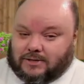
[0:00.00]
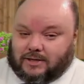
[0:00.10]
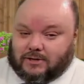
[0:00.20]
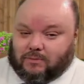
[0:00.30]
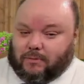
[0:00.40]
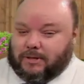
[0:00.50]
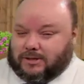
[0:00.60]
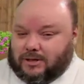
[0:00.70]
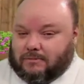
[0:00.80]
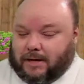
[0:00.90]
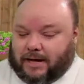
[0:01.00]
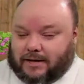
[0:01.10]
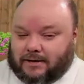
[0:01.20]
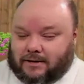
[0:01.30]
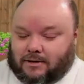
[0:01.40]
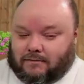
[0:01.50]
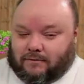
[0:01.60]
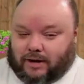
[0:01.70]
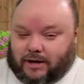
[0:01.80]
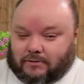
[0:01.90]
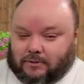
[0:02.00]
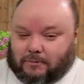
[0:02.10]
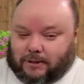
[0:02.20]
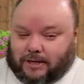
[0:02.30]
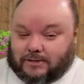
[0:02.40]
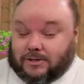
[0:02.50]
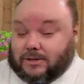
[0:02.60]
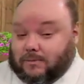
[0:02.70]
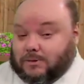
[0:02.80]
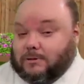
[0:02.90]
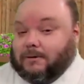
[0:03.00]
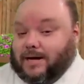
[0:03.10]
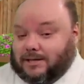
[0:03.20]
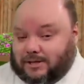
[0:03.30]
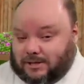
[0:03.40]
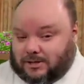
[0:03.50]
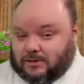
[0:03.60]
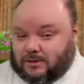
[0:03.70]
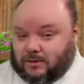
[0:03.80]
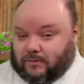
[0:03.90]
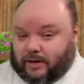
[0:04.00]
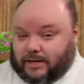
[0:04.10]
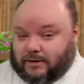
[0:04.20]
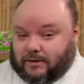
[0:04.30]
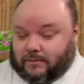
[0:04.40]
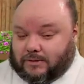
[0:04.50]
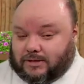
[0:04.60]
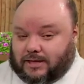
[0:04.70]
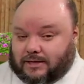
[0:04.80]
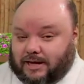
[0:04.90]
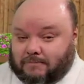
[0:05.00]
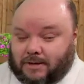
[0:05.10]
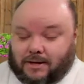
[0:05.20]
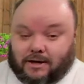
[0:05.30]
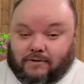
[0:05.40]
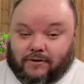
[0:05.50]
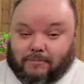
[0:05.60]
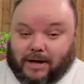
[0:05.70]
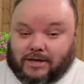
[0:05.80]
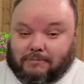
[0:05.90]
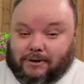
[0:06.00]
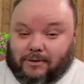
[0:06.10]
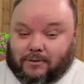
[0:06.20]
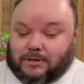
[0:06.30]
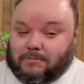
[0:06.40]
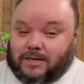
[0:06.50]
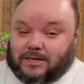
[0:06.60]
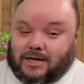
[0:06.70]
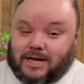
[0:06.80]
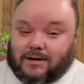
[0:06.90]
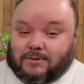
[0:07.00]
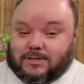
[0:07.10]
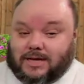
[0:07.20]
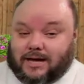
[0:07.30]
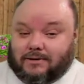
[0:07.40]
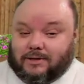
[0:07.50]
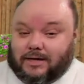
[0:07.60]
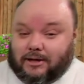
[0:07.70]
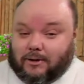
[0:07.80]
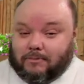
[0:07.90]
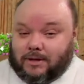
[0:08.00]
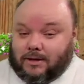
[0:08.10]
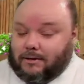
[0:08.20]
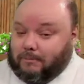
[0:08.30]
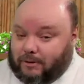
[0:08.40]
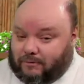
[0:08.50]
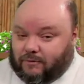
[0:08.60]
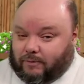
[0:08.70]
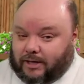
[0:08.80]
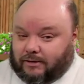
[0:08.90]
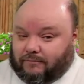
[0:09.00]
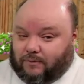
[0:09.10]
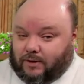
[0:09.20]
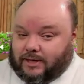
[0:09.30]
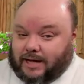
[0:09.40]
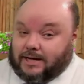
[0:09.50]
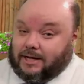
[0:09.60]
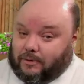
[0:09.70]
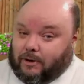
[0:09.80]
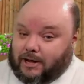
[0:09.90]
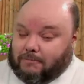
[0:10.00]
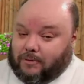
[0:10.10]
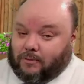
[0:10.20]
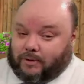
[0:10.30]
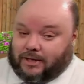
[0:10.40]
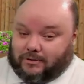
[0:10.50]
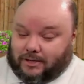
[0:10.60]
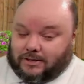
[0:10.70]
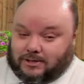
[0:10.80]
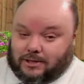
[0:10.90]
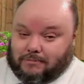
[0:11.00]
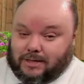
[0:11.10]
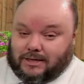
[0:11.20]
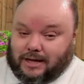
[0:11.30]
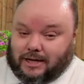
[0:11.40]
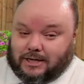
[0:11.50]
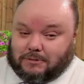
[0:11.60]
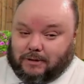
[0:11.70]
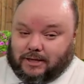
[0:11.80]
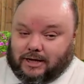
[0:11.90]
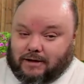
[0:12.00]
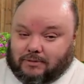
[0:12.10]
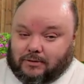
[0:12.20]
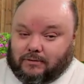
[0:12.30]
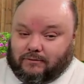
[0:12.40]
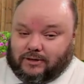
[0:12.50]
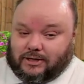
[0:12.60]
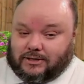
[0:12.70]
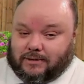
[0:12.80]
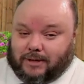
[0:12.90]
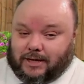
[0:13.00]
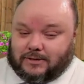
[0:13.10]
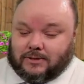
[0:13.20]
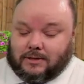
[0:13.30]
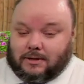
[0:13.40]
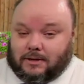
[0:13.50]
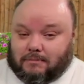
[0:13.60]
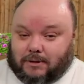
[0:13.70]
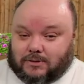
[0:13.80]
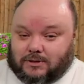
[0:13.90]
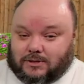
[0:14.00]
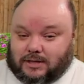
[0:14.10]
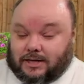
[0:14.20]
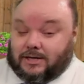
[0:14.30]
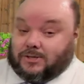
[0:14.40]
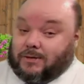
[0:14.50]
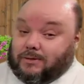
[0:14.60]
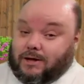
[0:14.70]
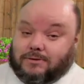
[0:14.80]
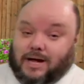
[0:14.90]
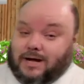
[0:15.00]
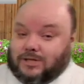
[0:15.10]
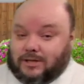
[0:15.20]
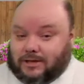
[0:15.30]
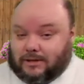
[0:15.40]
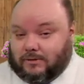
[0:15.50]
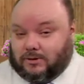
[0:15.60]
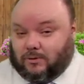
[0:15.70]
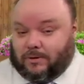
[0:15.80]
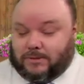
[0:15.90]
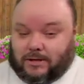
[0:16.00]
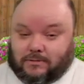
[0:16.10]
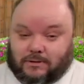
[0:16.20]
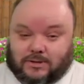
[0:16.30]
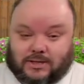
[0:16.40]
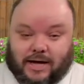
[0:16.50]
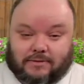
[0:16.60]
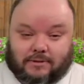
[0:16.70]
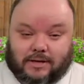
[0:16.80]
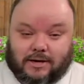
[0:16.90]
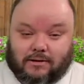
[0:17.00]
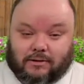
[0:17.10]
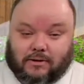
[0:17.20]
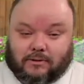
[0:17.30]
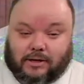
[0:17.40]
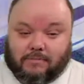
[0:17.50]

things won't be too bad for outdoor plans as long as you pay attention to the radar on Sunday. If you're by the pool to beat the heat on Saturday, though, beautiful weather for that and great pool weather into the mid-90s by the afternoon for daytime highs. Mostly sunny, so no dodging thunderstorms on our Saturday here locally